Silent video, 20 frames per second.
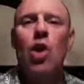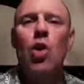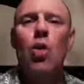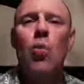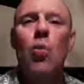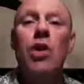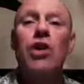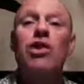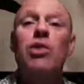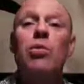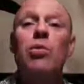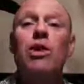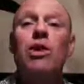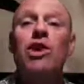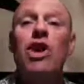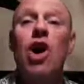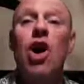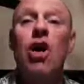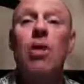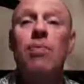Winter would
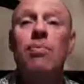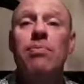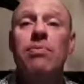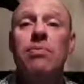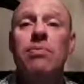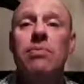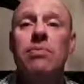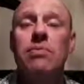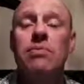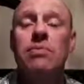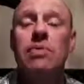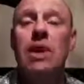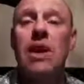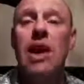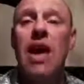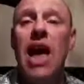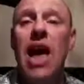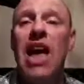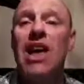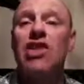come
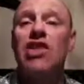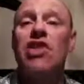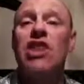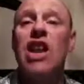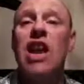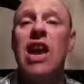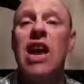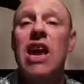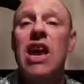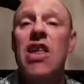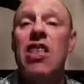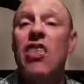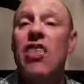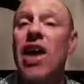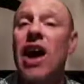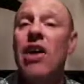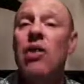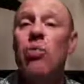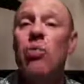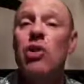and slay
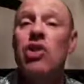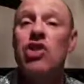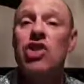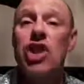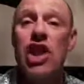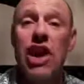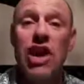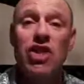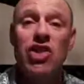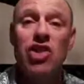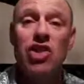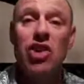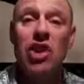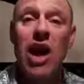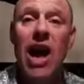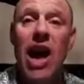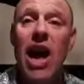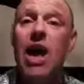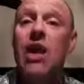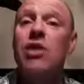that which nature
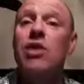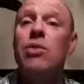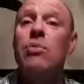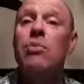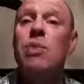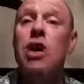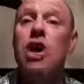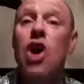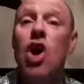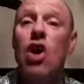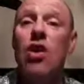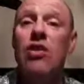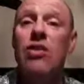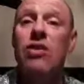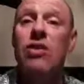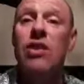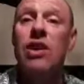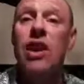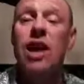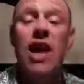had begot
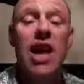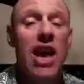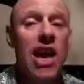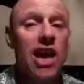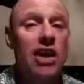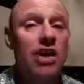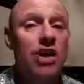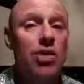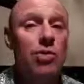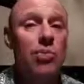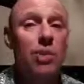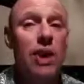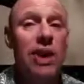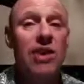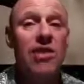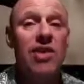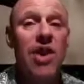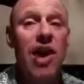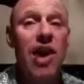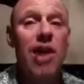in the
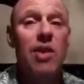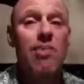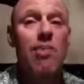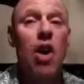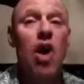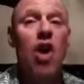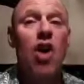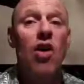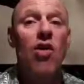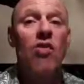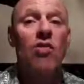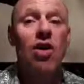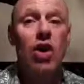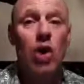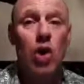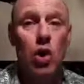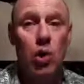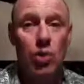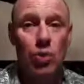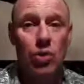springtime of
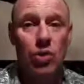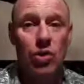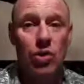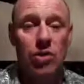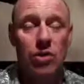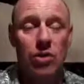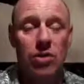youth.